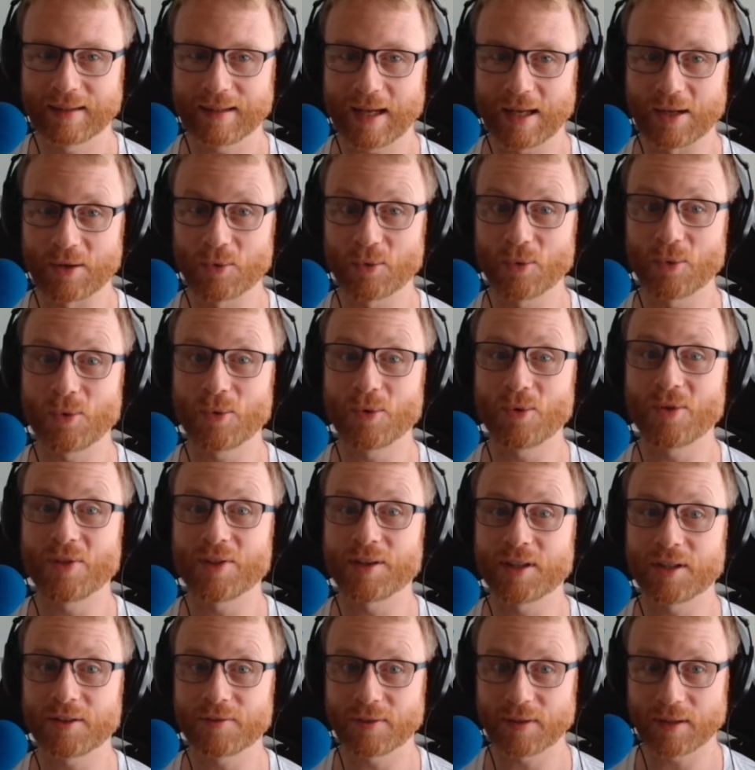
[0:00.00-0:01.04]
and all
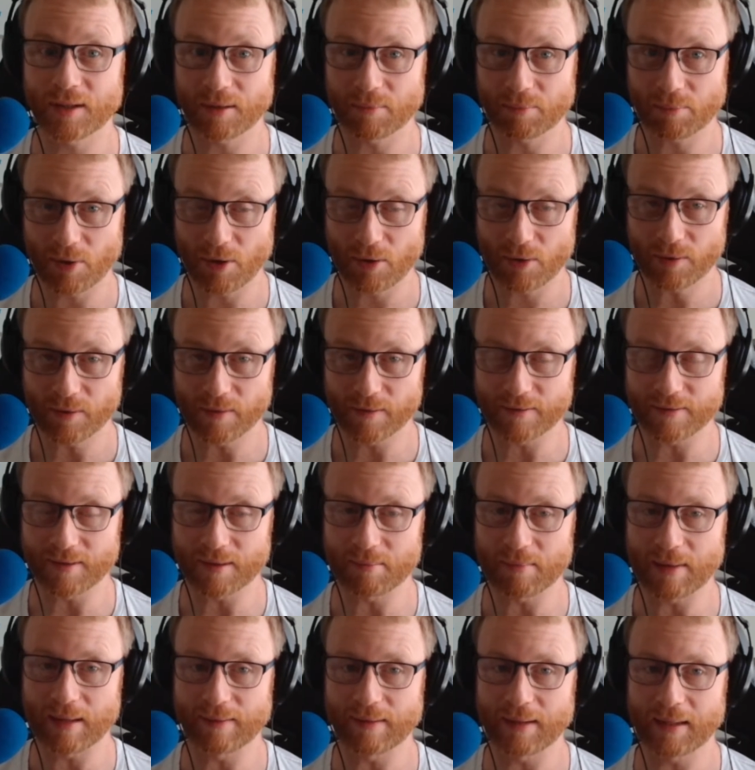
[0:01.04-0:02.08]
the different components
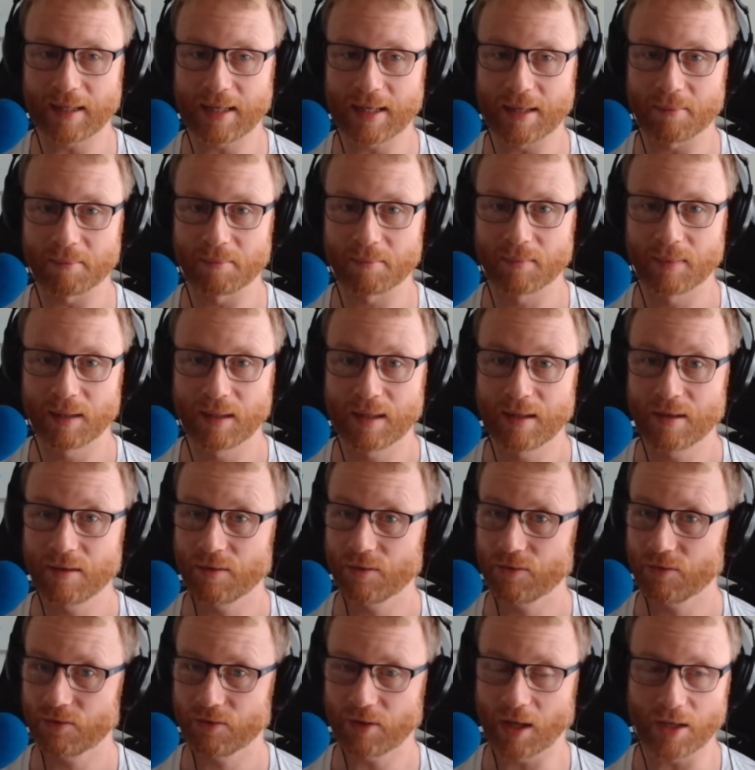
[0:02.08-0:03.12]
that make that up,
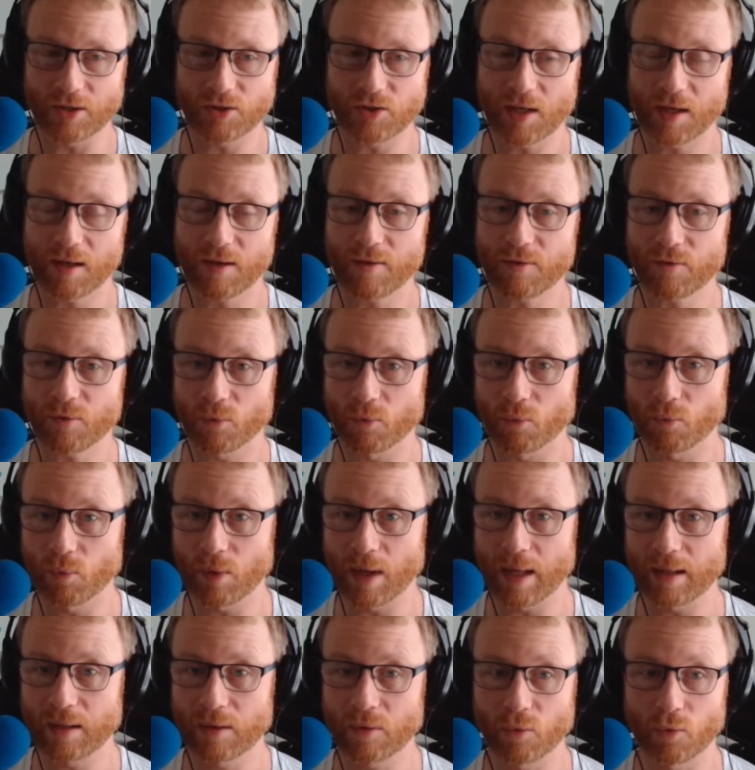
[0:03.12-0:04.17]
such as
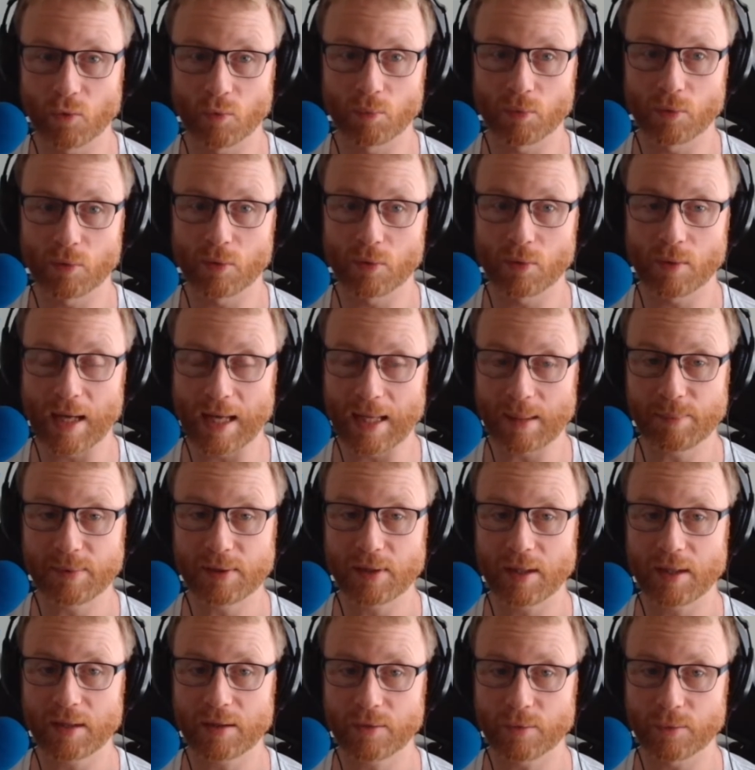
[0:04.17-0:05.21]
one or more
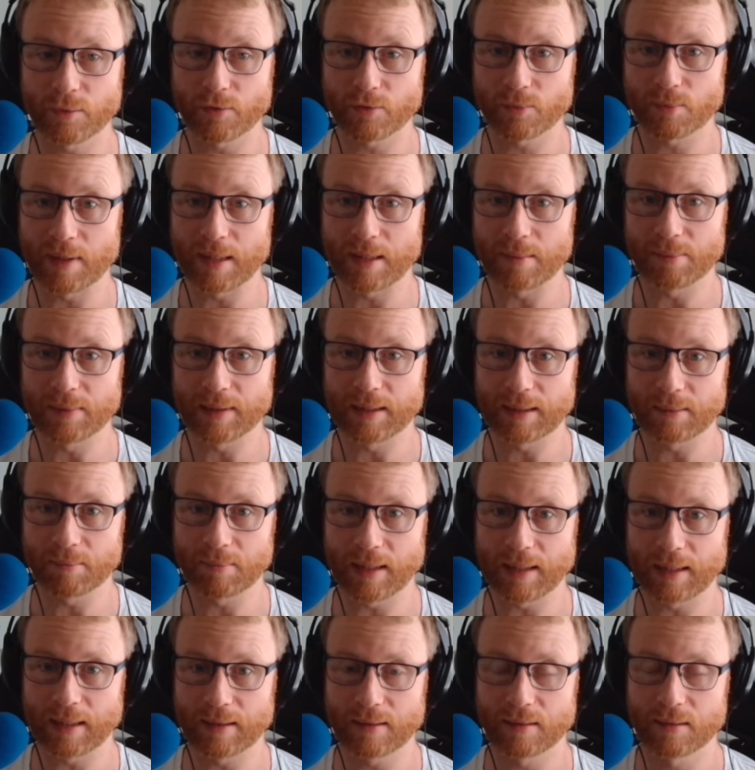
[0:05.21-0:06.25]
API calls might be being
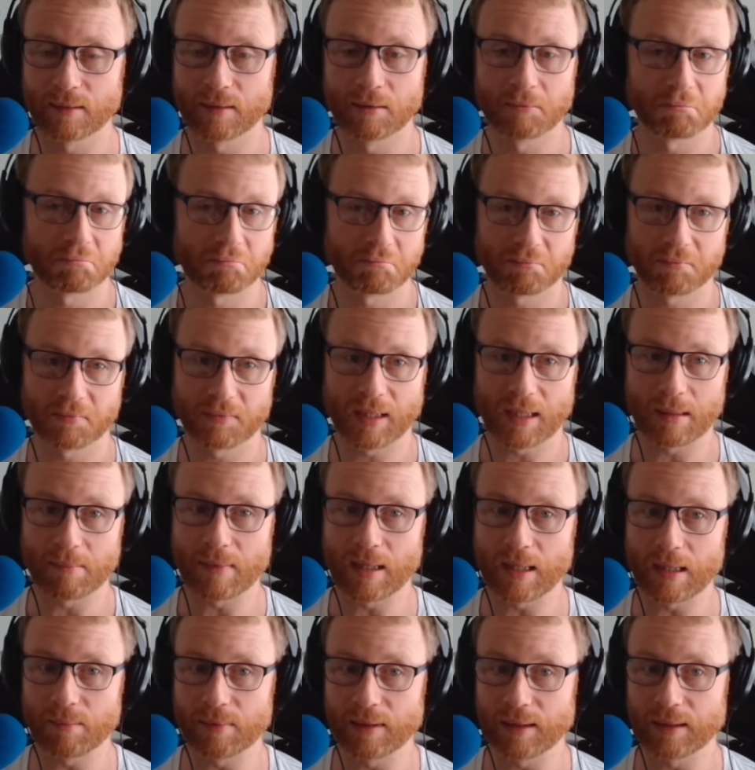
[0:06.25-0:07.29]
made. They
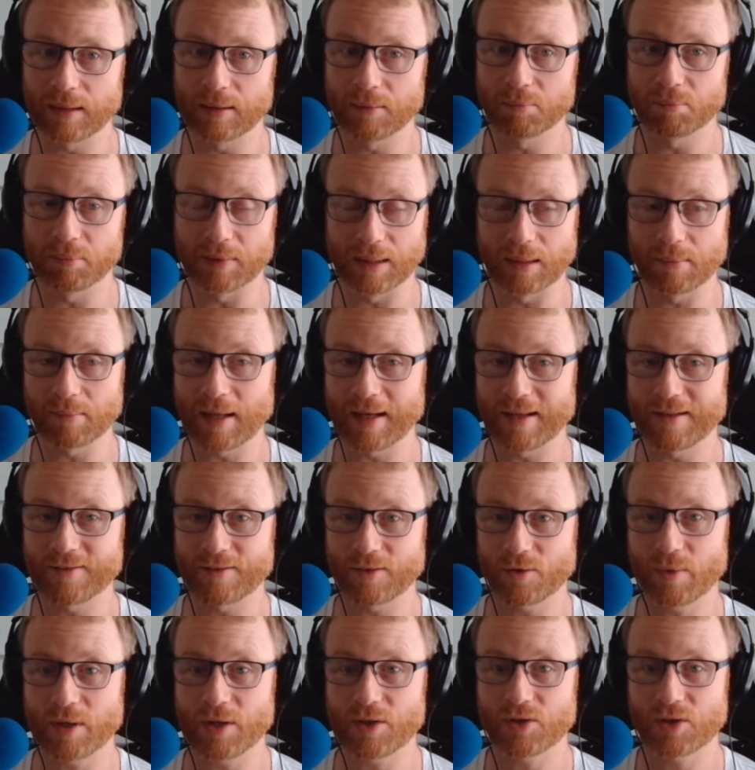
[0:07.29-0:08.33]
may be being made
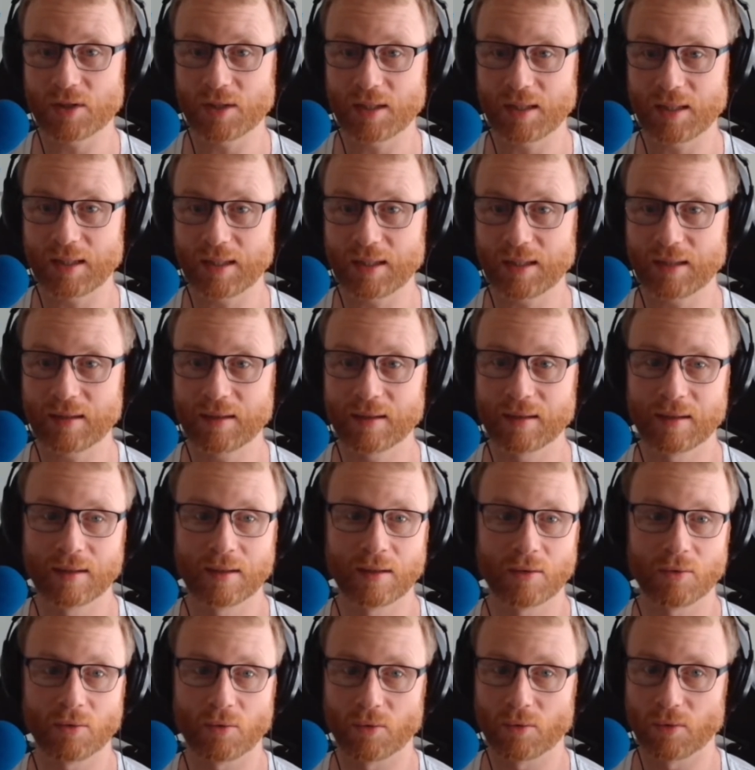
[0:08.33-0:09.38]
sequentially
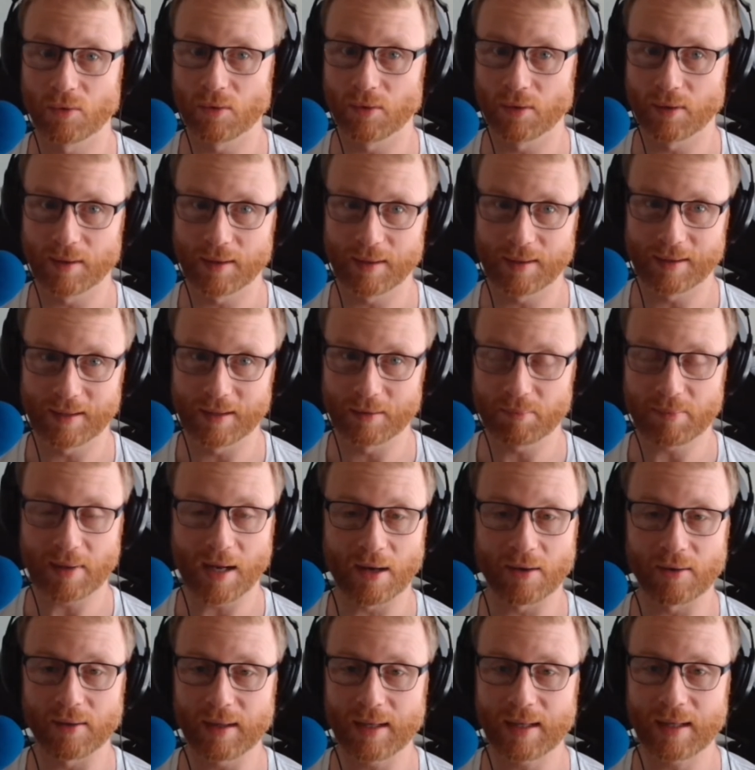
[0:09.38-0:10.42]
or in
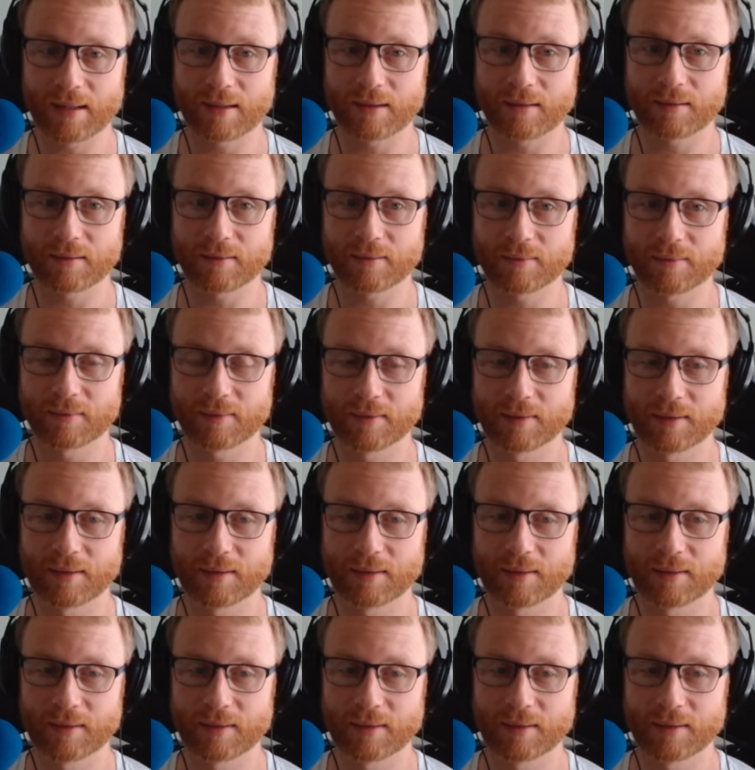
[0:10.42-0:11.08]
parallel,